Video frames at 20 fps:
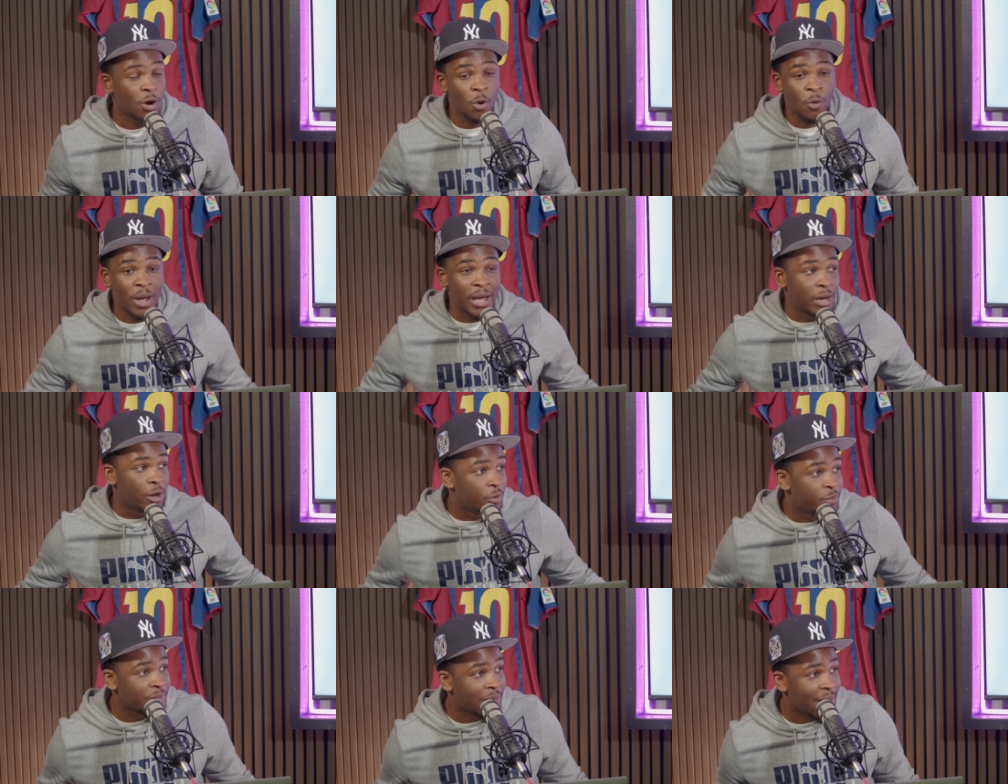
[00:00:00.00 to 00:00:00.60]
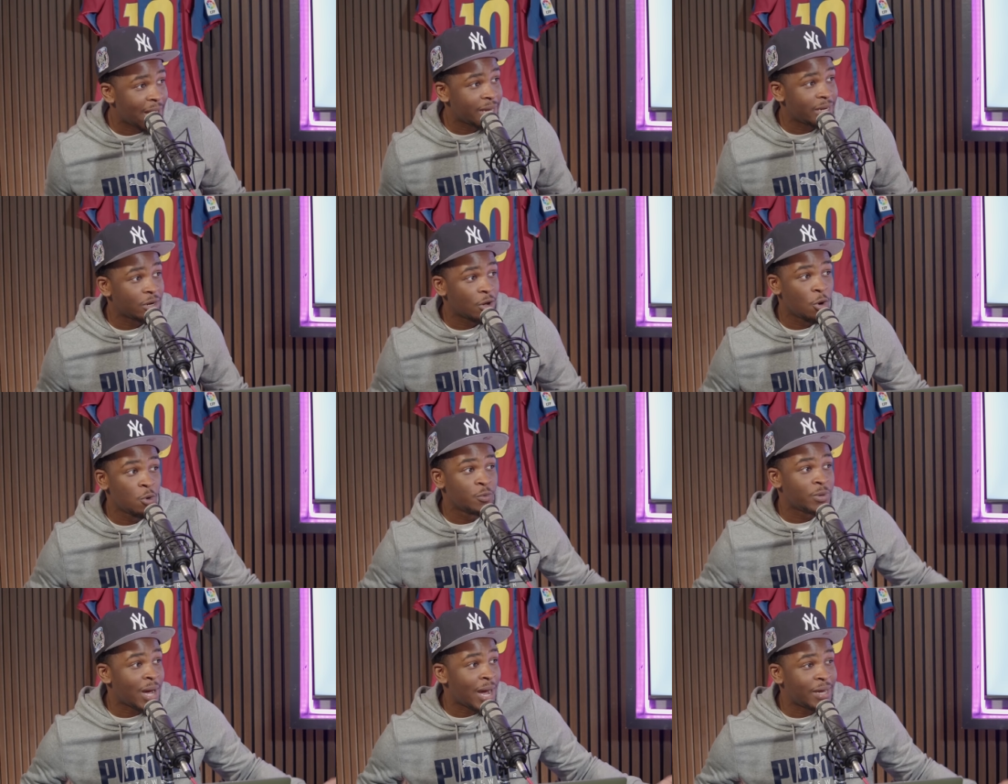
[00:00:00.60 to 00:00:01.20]
08 09,
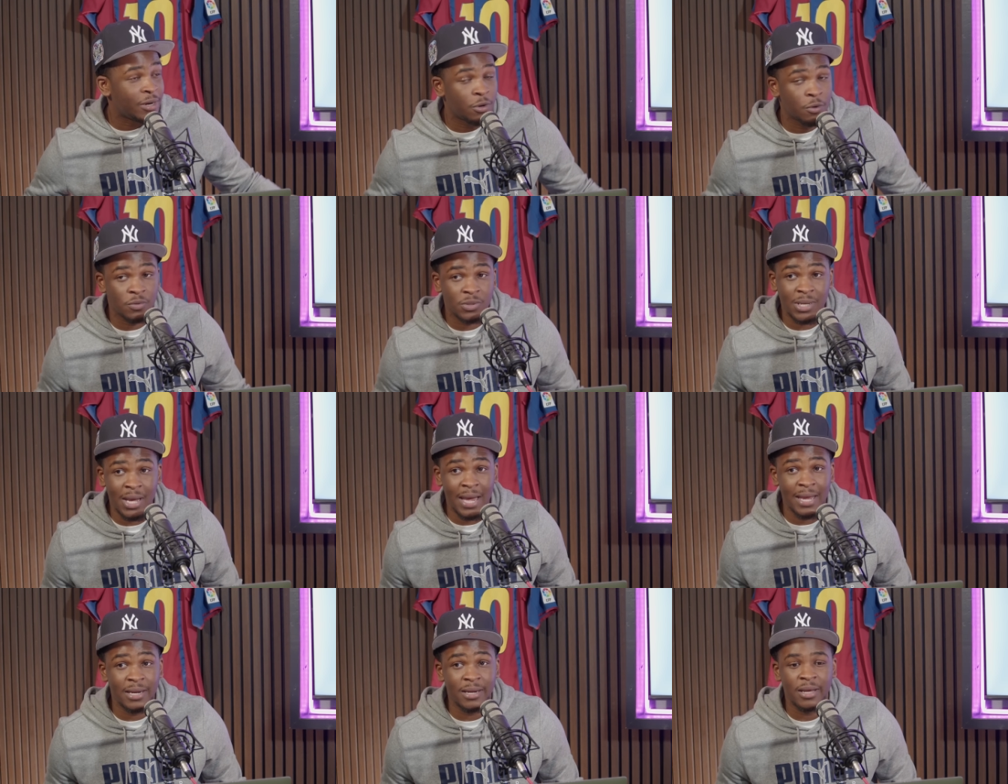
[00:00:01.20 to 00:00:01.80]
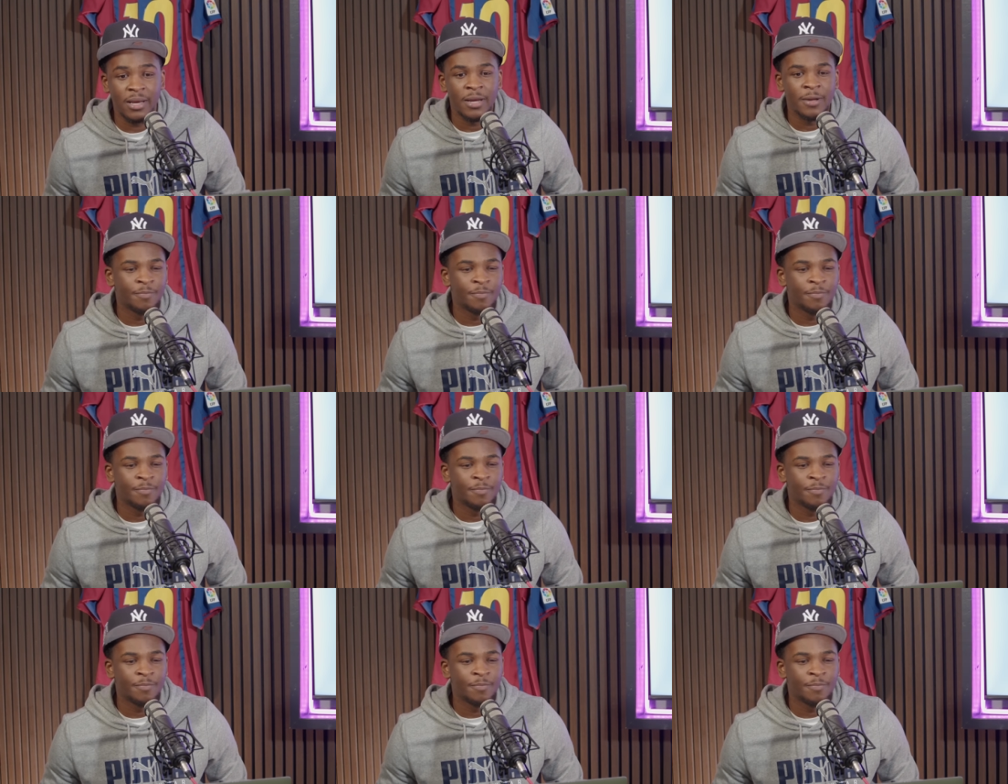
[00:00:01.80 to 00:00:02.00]
09 010.